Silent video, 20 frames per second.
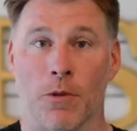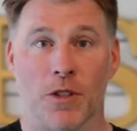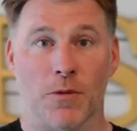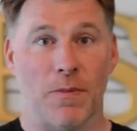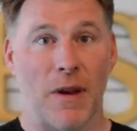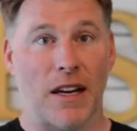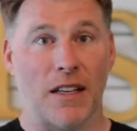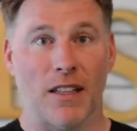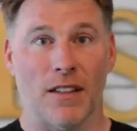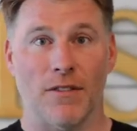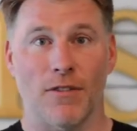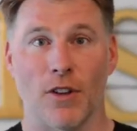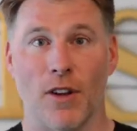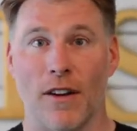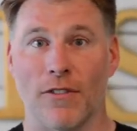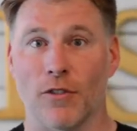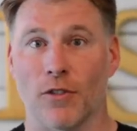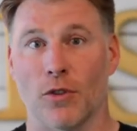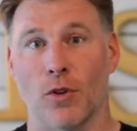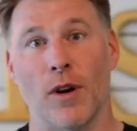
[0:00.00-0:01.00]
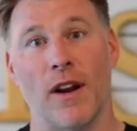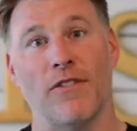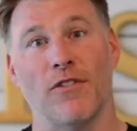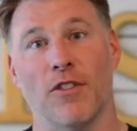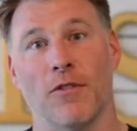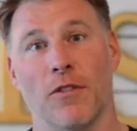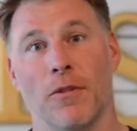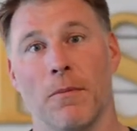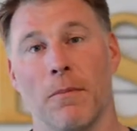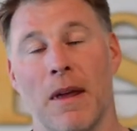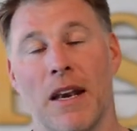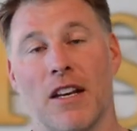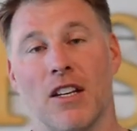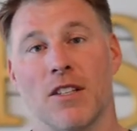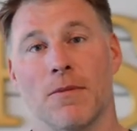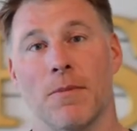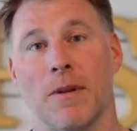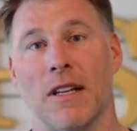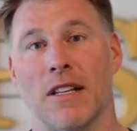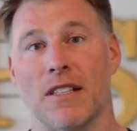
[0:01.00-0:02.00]
perspective, you don't have to
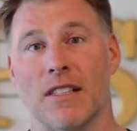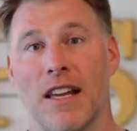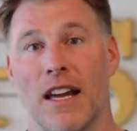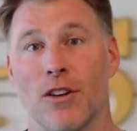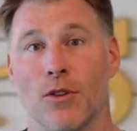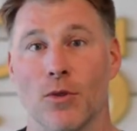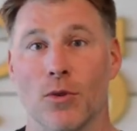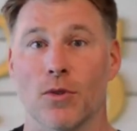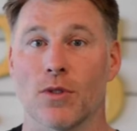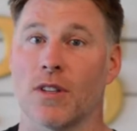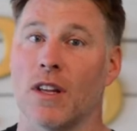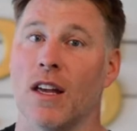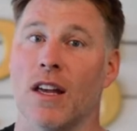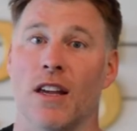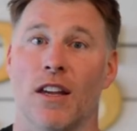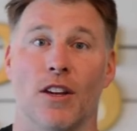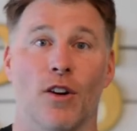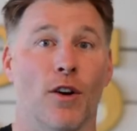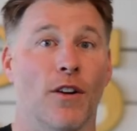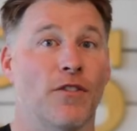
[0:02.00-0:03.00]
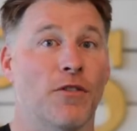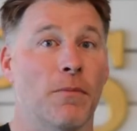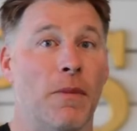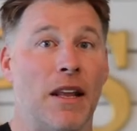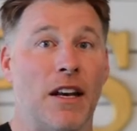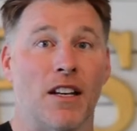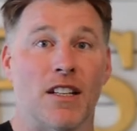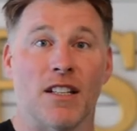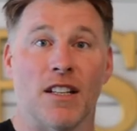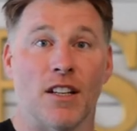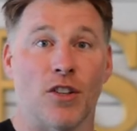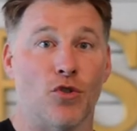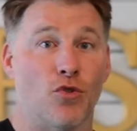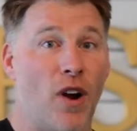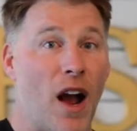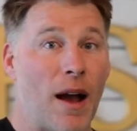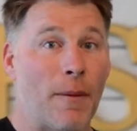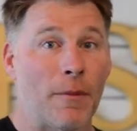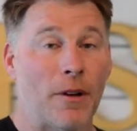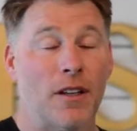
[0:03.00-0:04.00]
manage as many schedules. You don't have to manage any
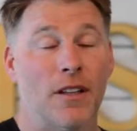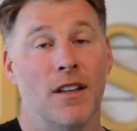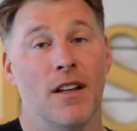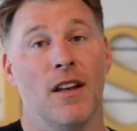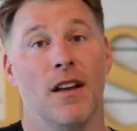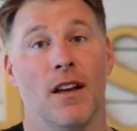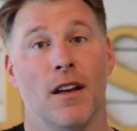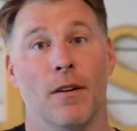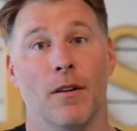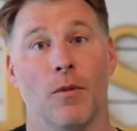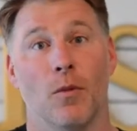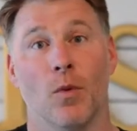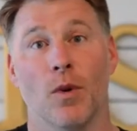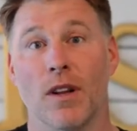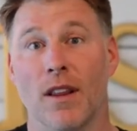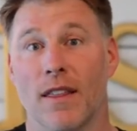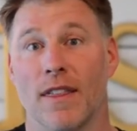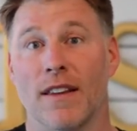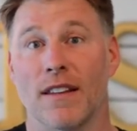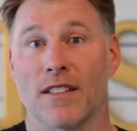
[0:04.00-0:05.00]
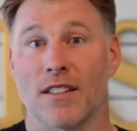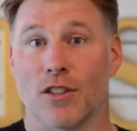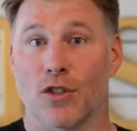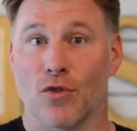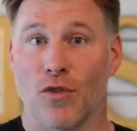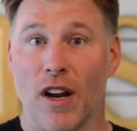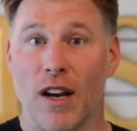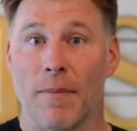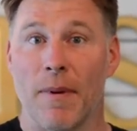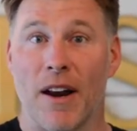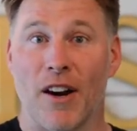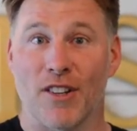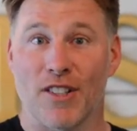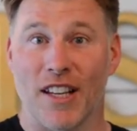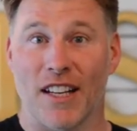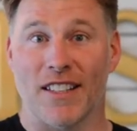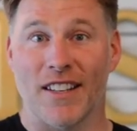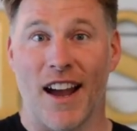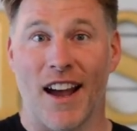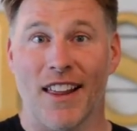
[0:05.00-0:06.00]
drama. One of the things that's great about our
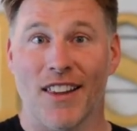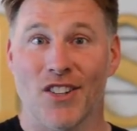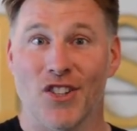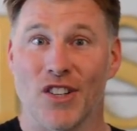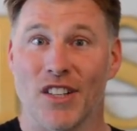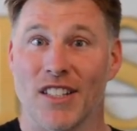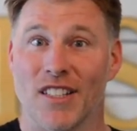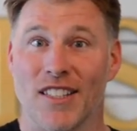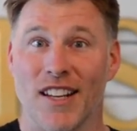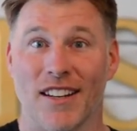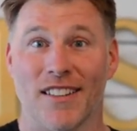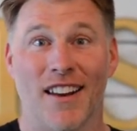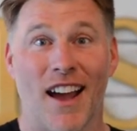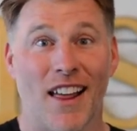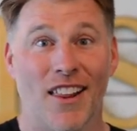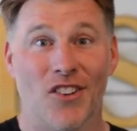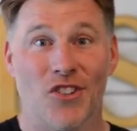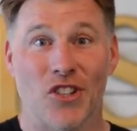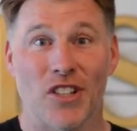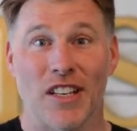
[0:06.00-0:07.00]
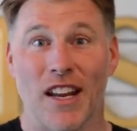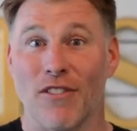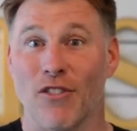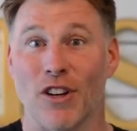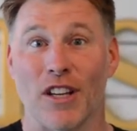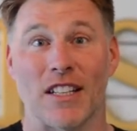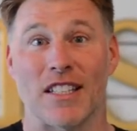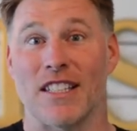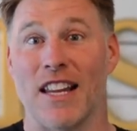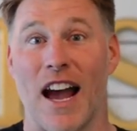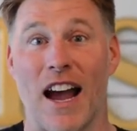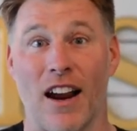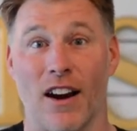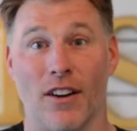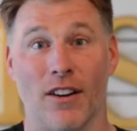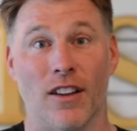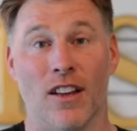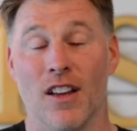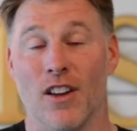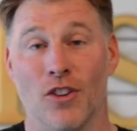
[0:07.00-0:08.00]
technology is technology never gets
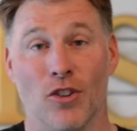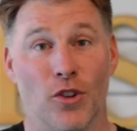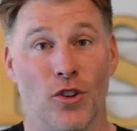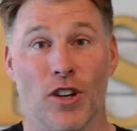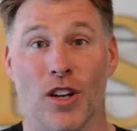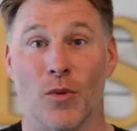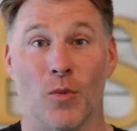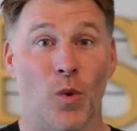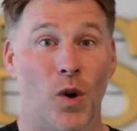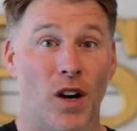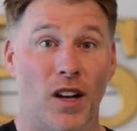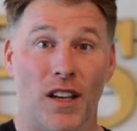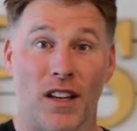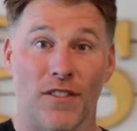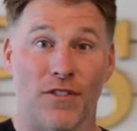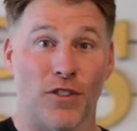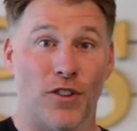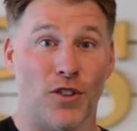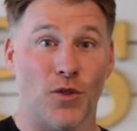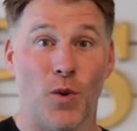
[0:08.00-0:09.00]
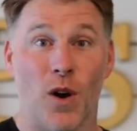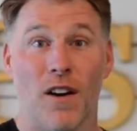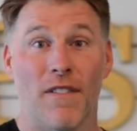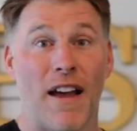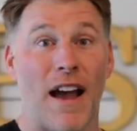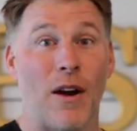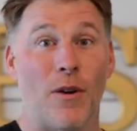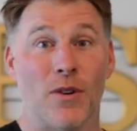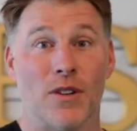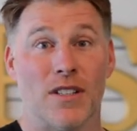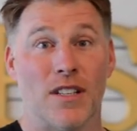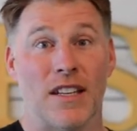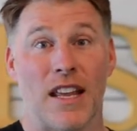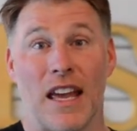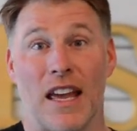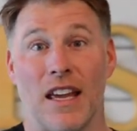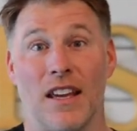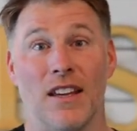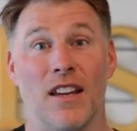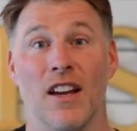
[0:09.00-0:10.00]
tired. You can work it for 12 hours a
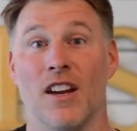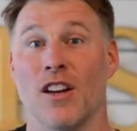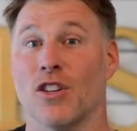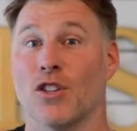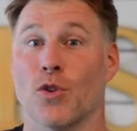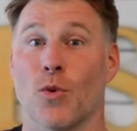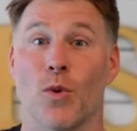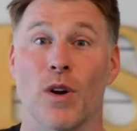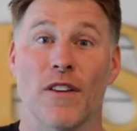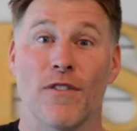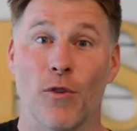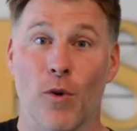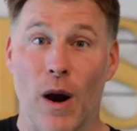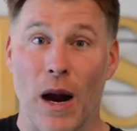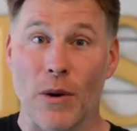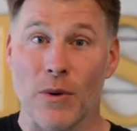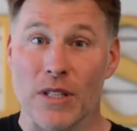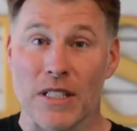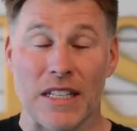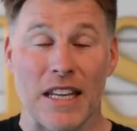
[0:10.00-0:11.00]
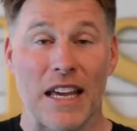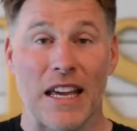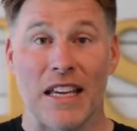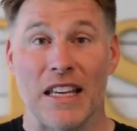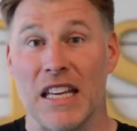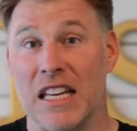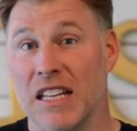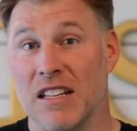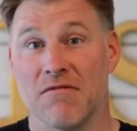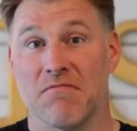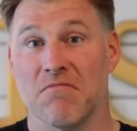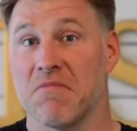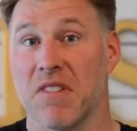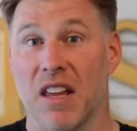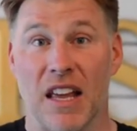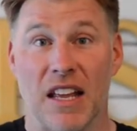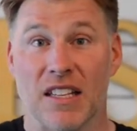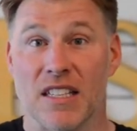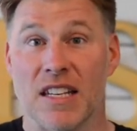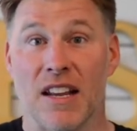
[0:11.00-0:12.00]
day, 24 hours a day.
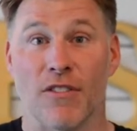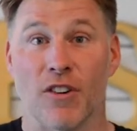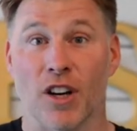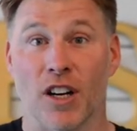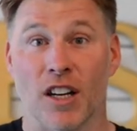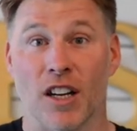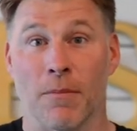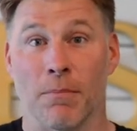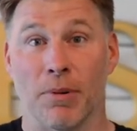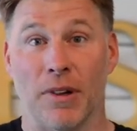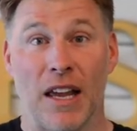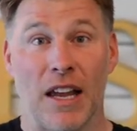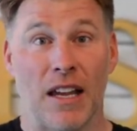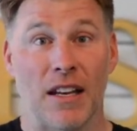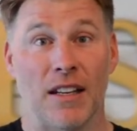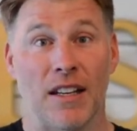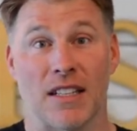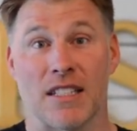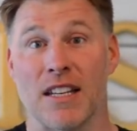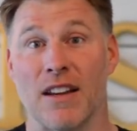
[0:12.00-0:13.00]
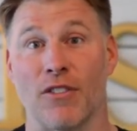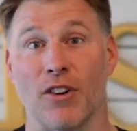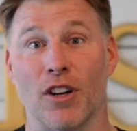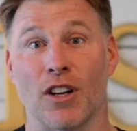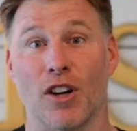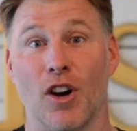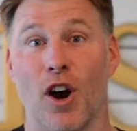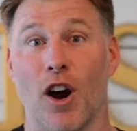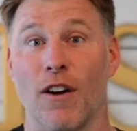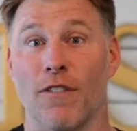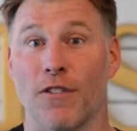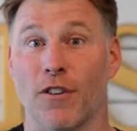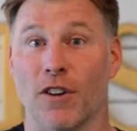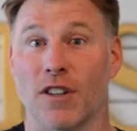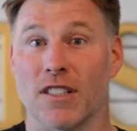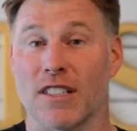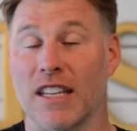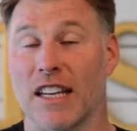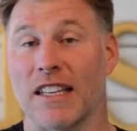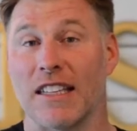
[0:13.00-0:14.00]
It's never gonna complain. It's never gonna call for
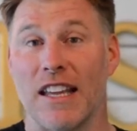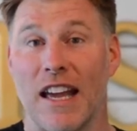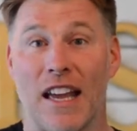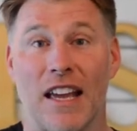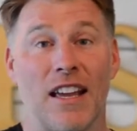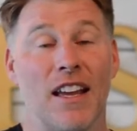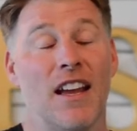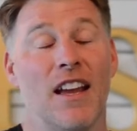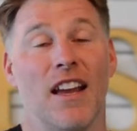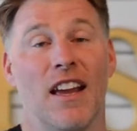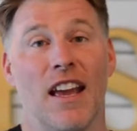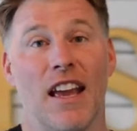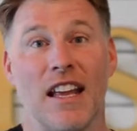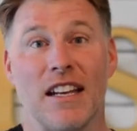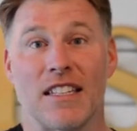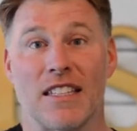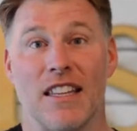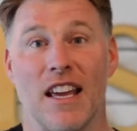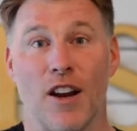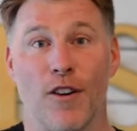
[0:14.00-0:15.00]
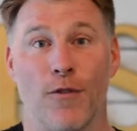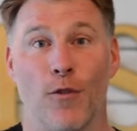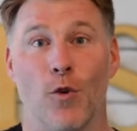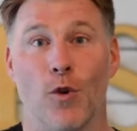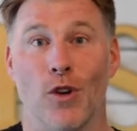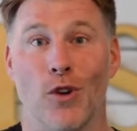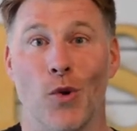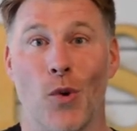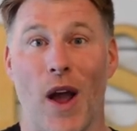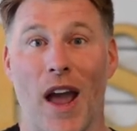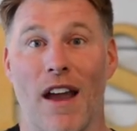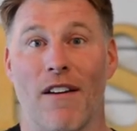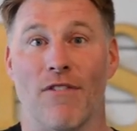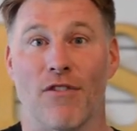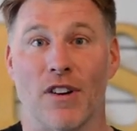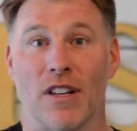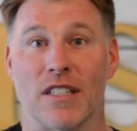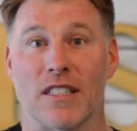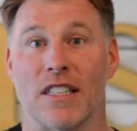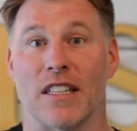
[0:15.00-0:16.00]
a sick day. It's there for you
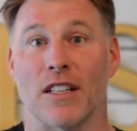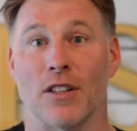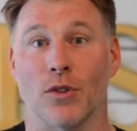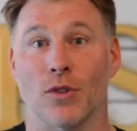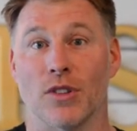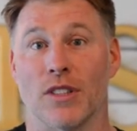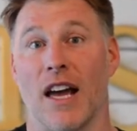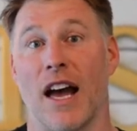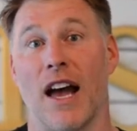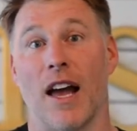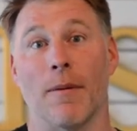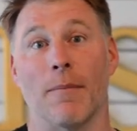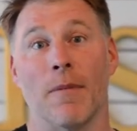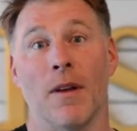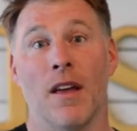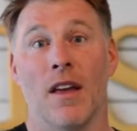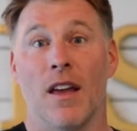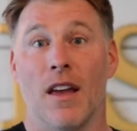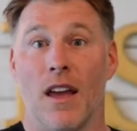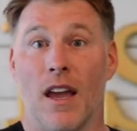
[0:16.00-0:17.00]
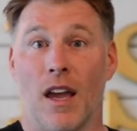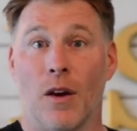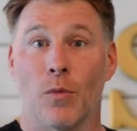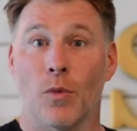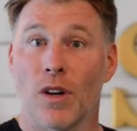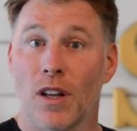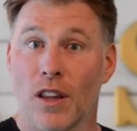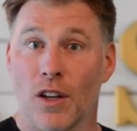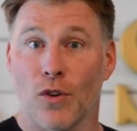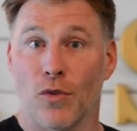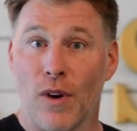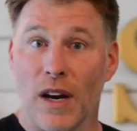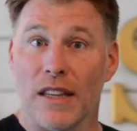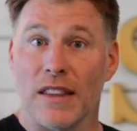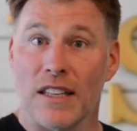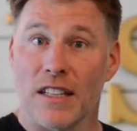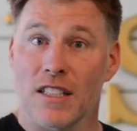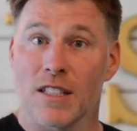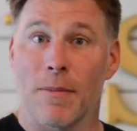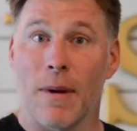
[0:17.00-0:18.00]
every single time. And one of the
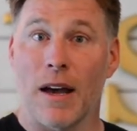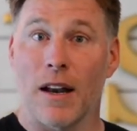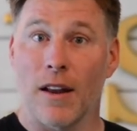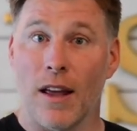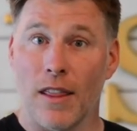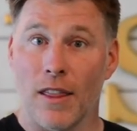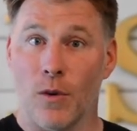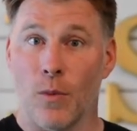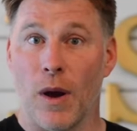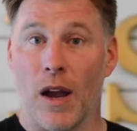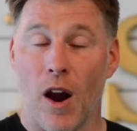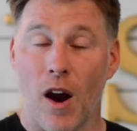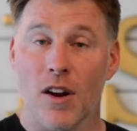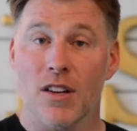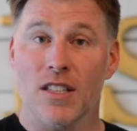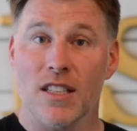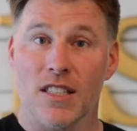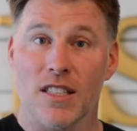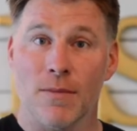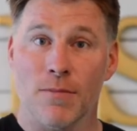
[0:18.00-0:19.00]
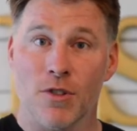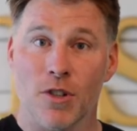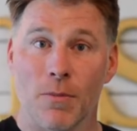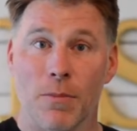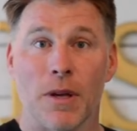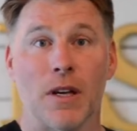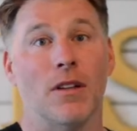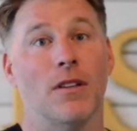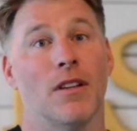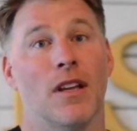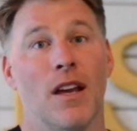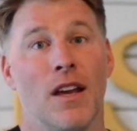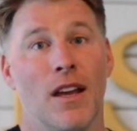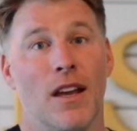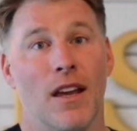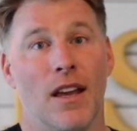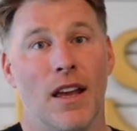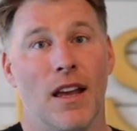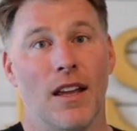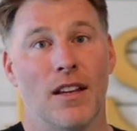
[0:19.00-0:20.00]
great things about the way our systems are built
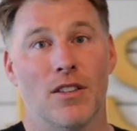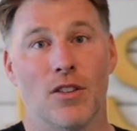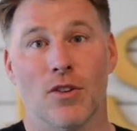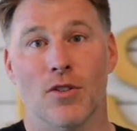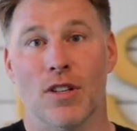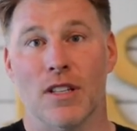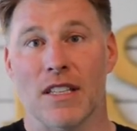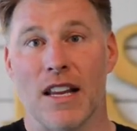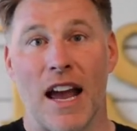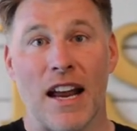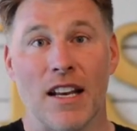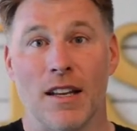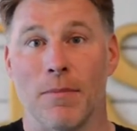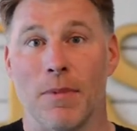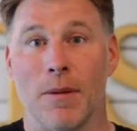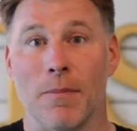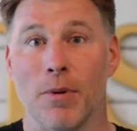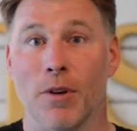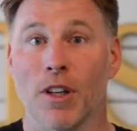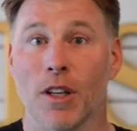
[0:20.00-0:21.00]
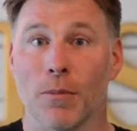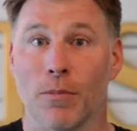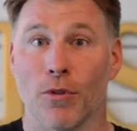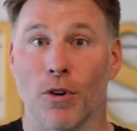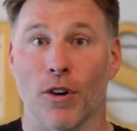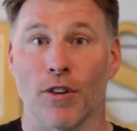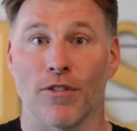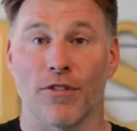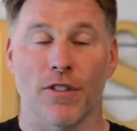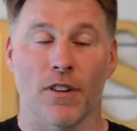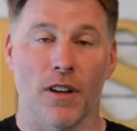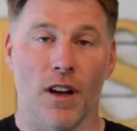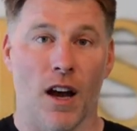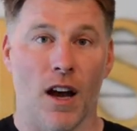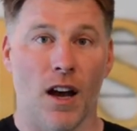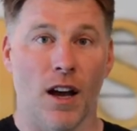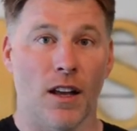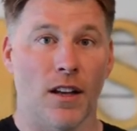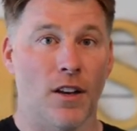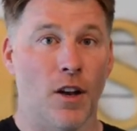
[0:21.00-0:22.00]
is they're designed to be bulletproof.
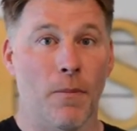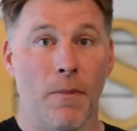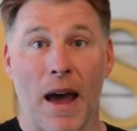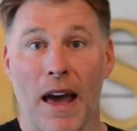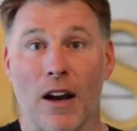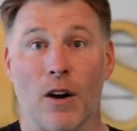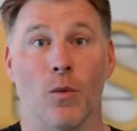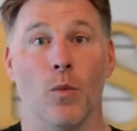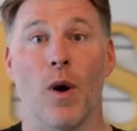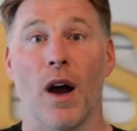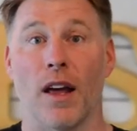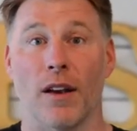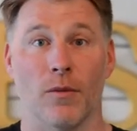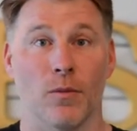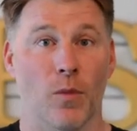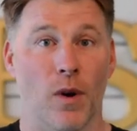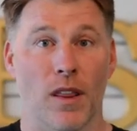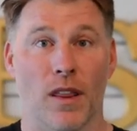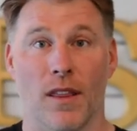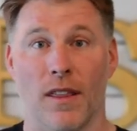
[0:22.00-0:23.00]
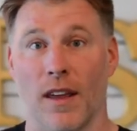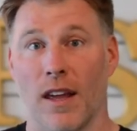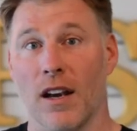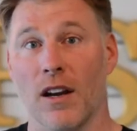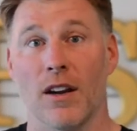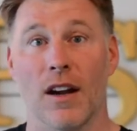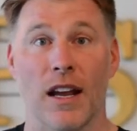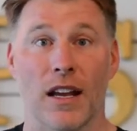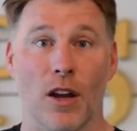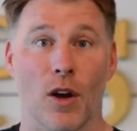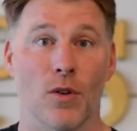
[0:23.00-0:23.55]
Uh, no matter what, whether the internet